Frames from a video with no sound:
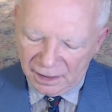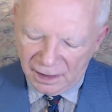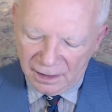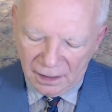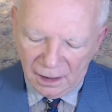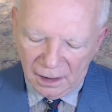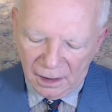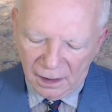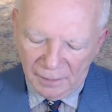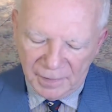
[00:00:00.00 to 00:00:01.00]
in
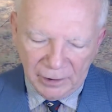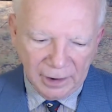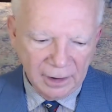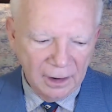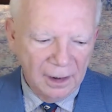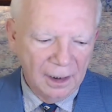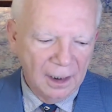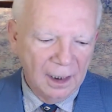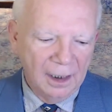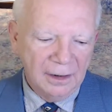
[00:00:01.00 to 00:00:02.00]
America
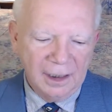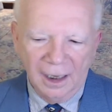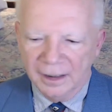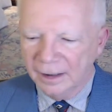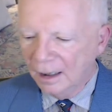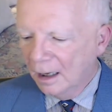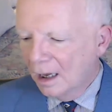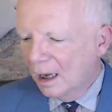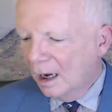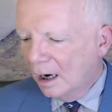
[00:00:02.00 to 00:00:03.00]
and Canada
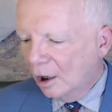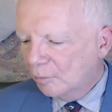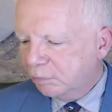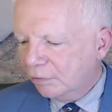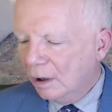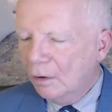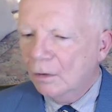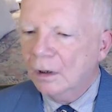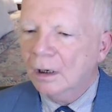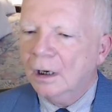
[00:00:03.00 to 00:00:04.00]
are
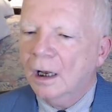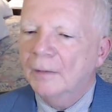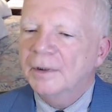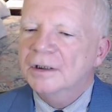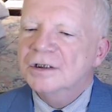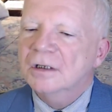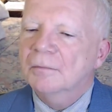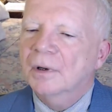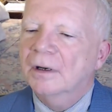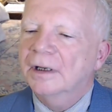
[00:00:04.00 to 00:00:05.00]
pro-Communist
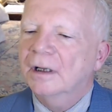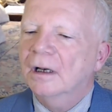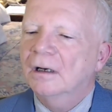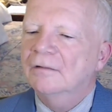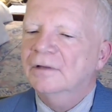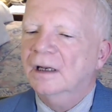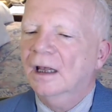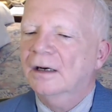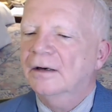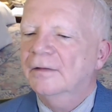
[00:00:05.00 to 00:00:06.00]
Party of
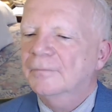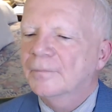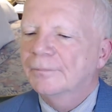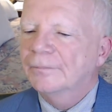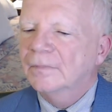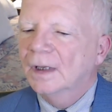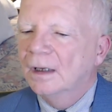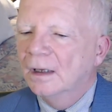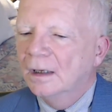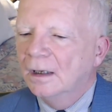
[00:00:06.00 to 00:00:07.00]
Canada.
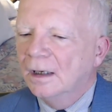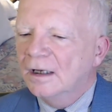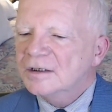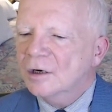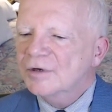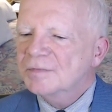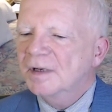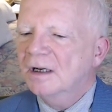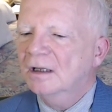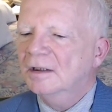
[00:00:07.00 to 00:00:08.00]
It has always
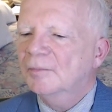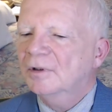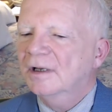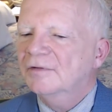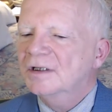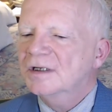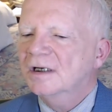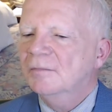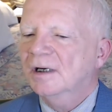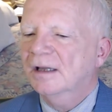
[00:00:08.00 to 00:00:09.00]
been a liberal lefty
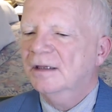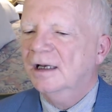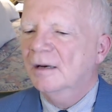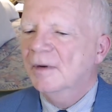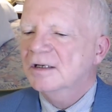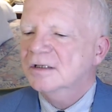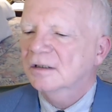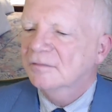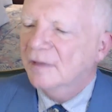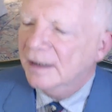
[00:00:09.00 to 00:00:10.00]
city, but I think I might
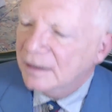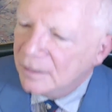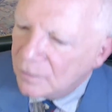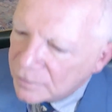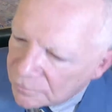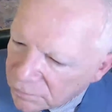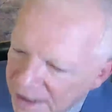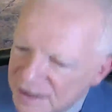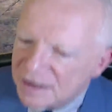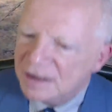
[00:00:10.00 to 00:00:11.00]
still have liked the old
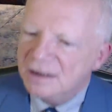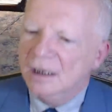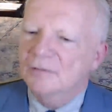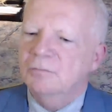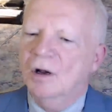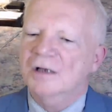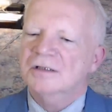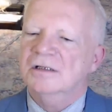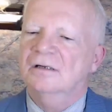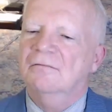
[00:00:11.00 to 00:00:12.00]
racist
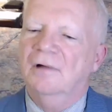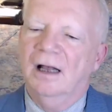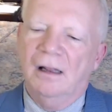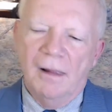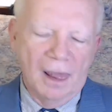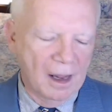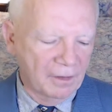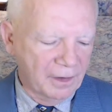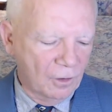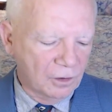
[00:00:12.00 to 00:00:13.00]
Boston. Well,
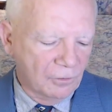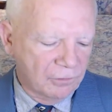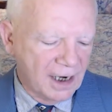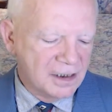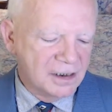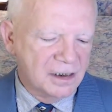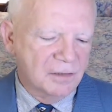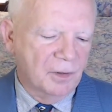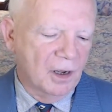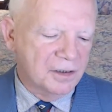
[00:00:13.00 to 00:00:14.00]
the old
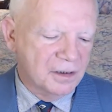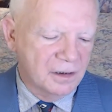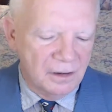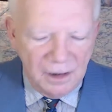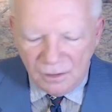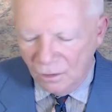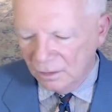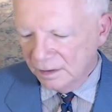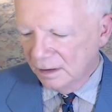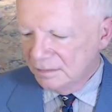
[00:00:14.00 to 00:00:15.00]
racist Boston, the
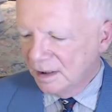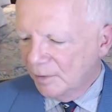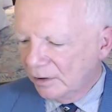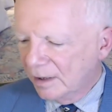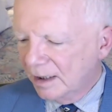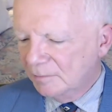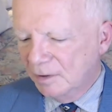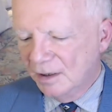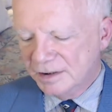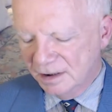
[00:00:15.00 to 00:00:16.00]
old democratic
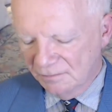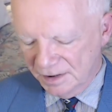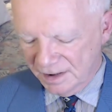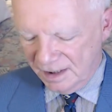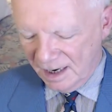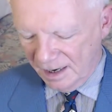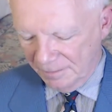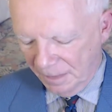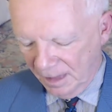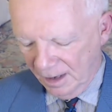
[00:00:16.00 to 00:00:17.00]
Boston was,
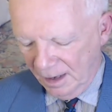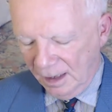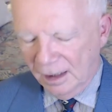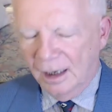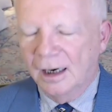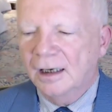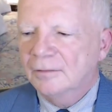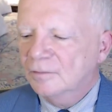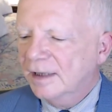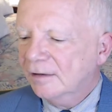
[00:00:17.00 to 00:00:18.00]
again,
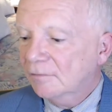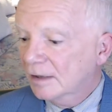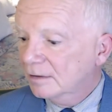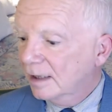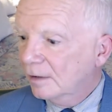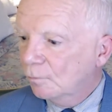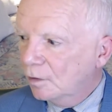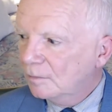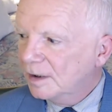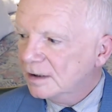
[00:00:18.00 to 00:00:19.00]
rather like
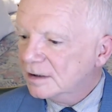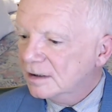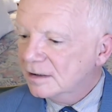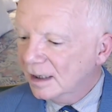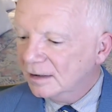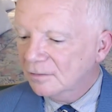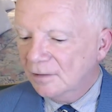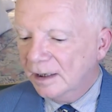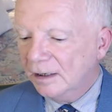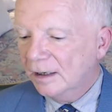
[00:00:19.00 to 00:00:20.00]
Wilmington,
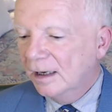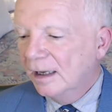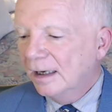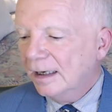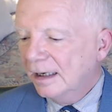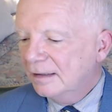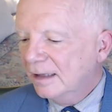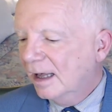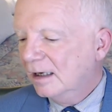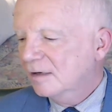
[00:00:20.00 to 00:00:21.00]
Delaware, in
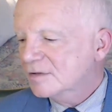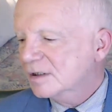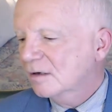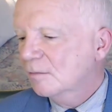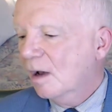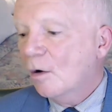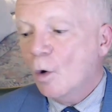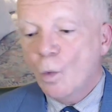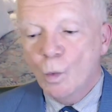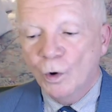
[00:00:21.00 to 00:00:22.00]
that if some
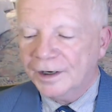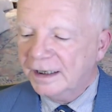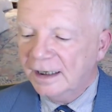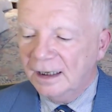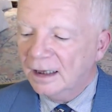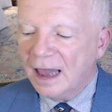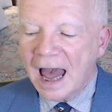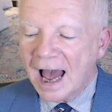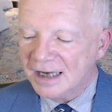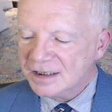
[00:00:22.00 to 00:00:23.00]
working
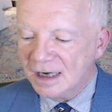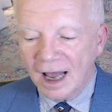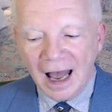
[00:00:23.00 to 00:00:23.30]
class,